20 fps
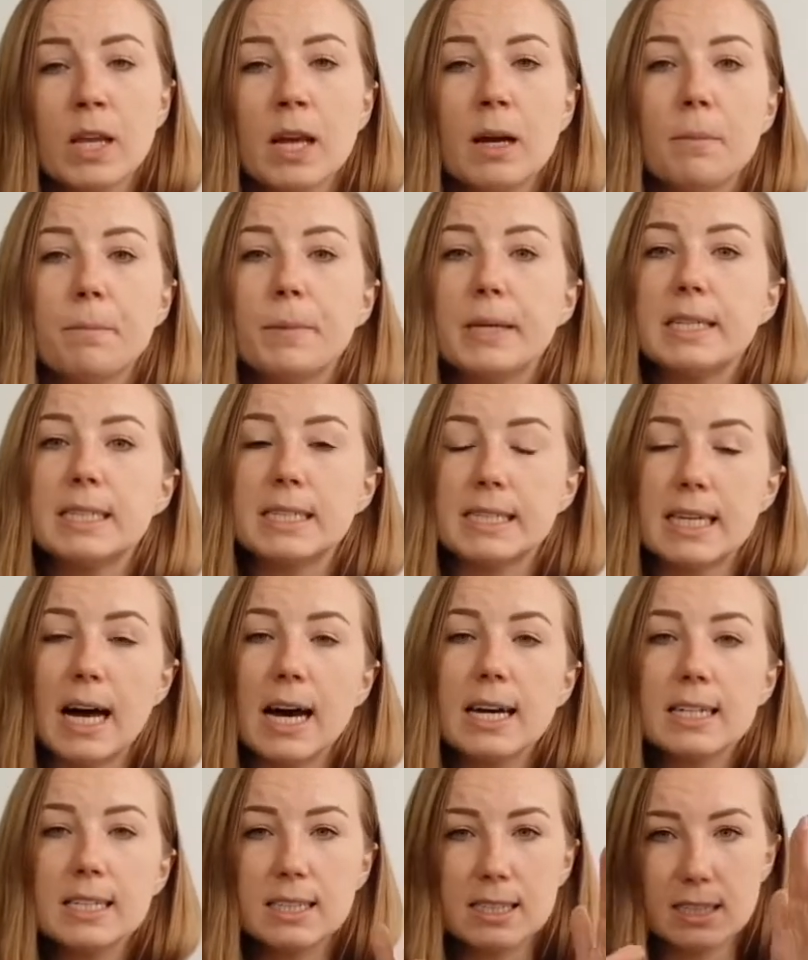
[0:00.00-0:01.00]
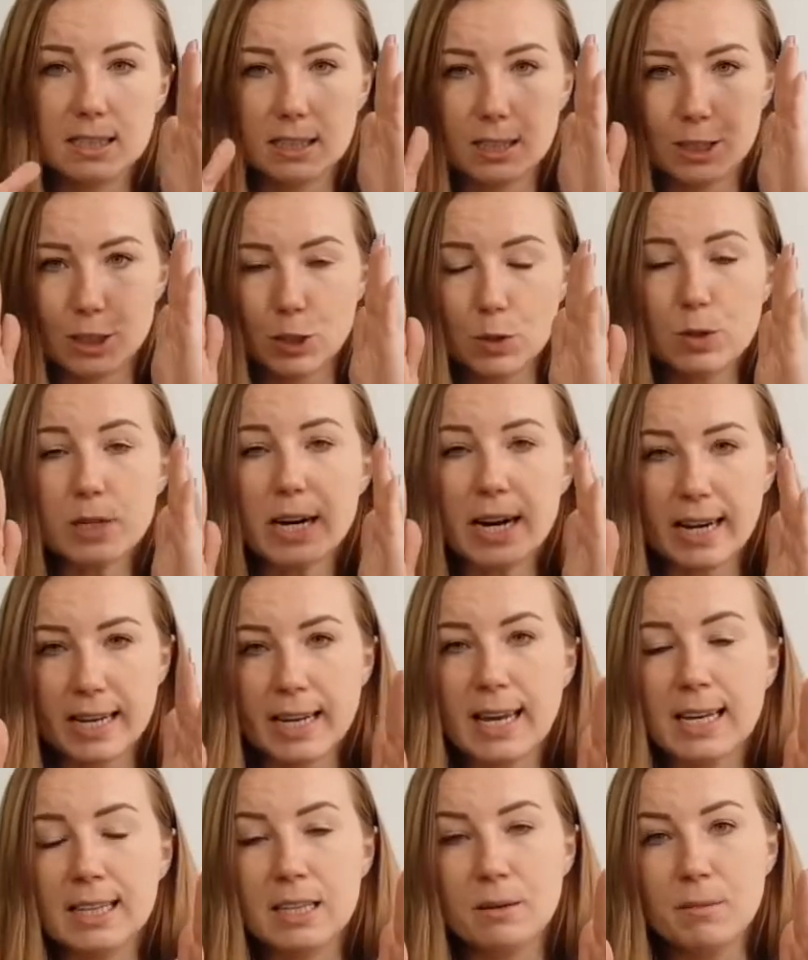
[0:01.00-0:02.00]
besides your
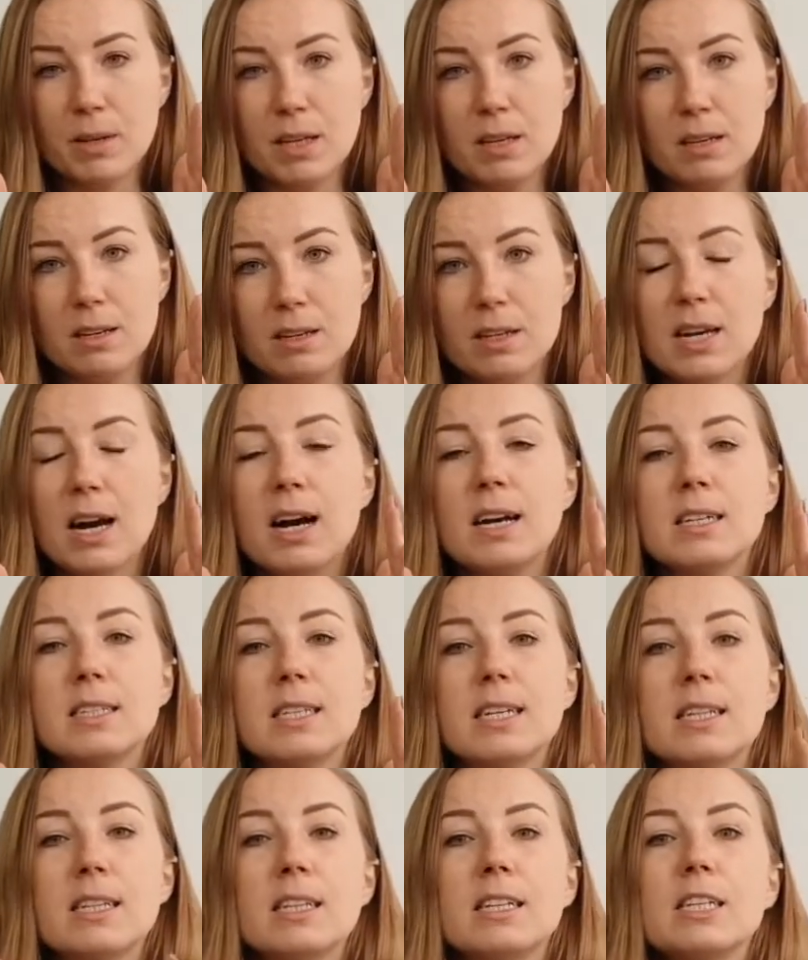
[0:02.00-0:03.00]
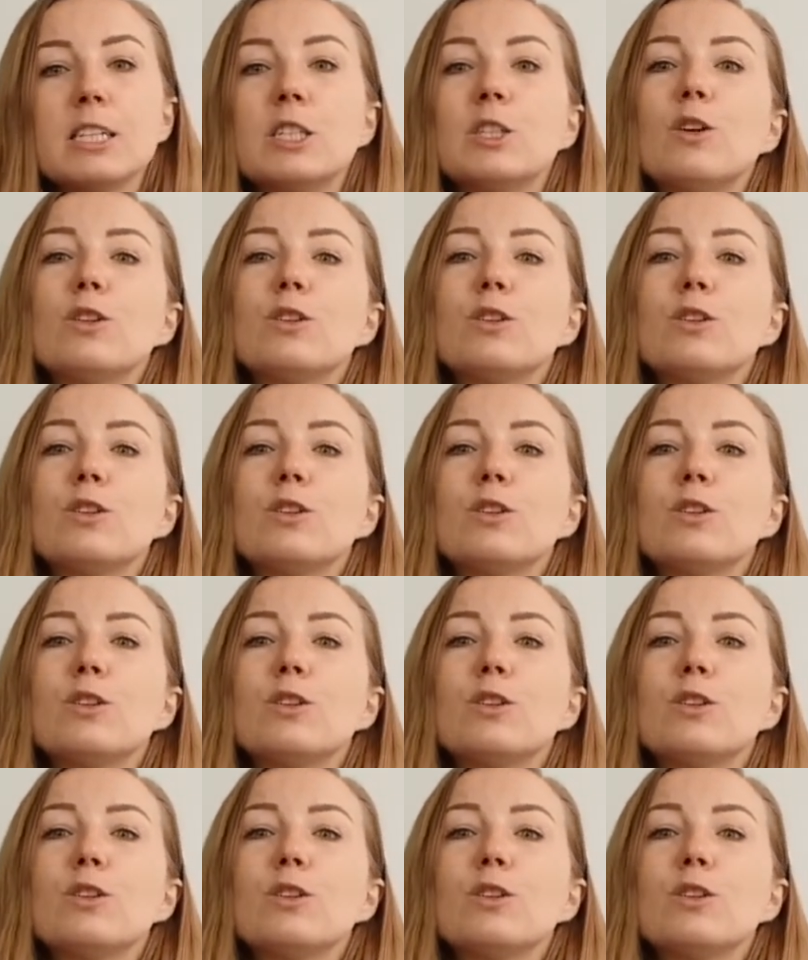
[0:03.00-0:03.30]
academy, that is not